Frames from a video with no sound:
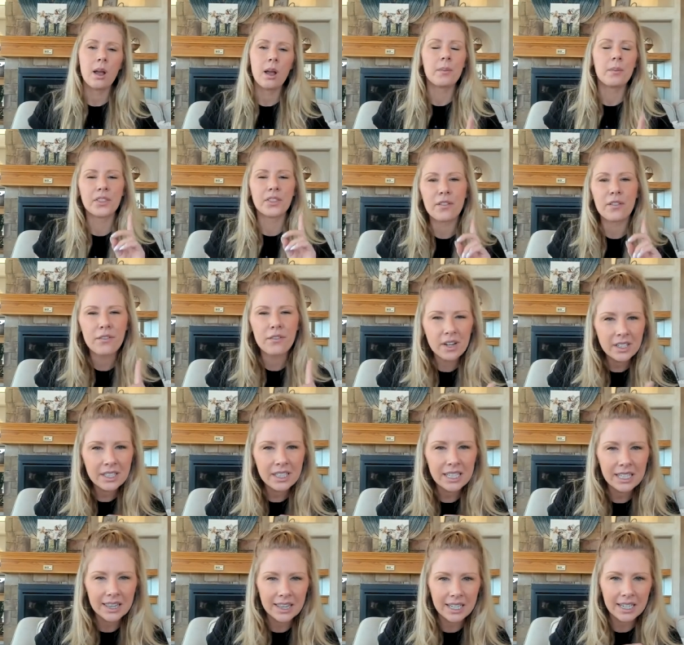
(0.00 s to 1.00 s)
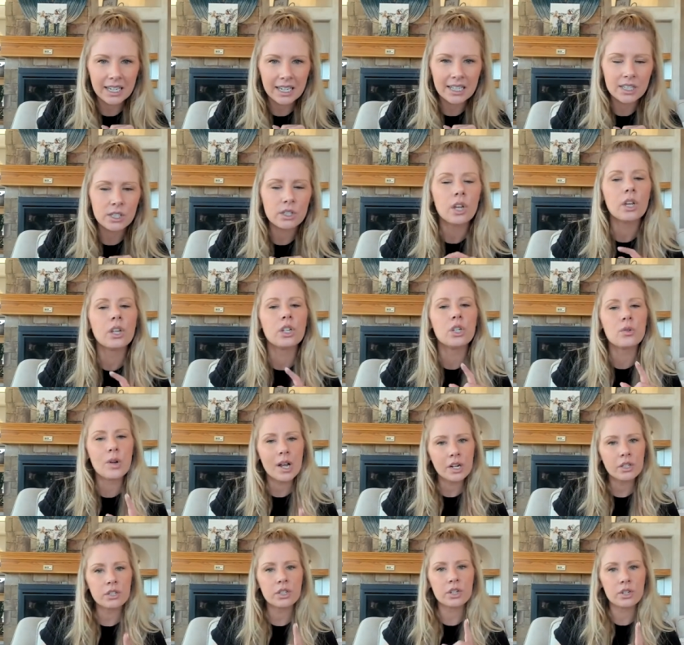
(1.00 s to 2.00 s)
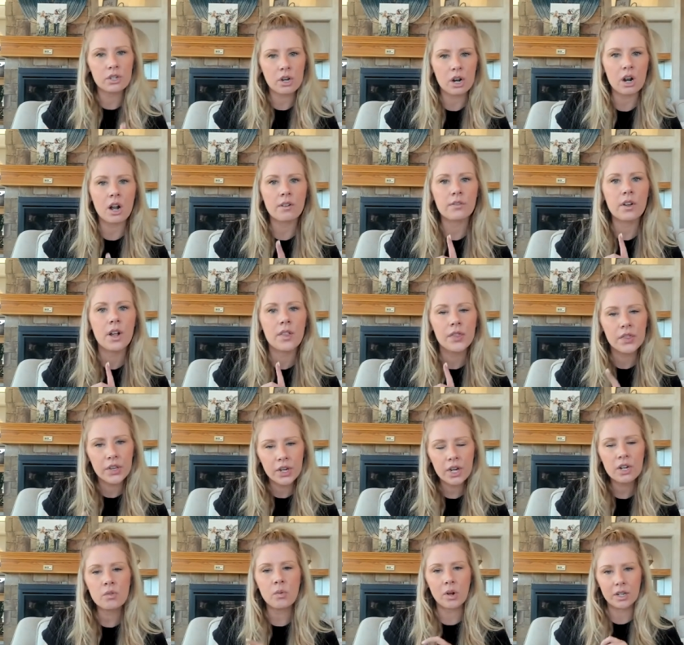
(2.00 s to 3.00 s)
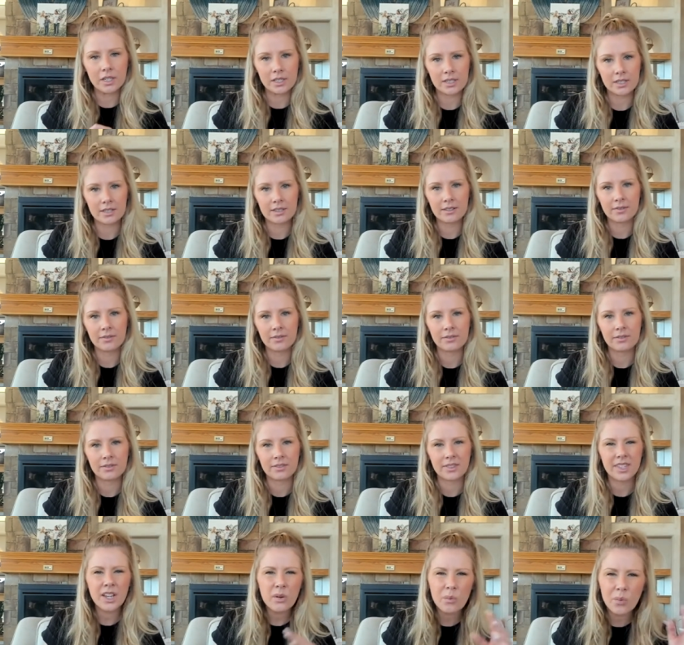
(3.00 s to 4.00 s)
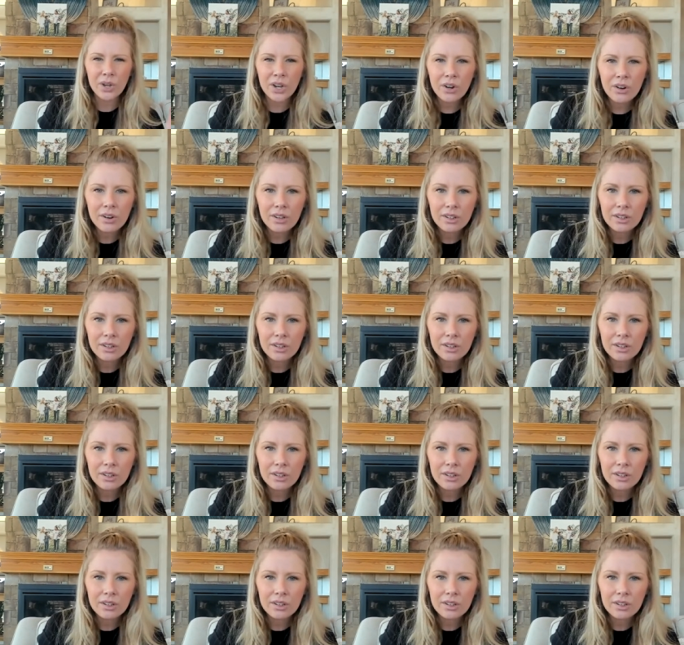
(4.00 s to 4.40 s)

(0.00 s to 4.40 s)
But the funky thing is, you actually shut off the good ones. Isn't that weird?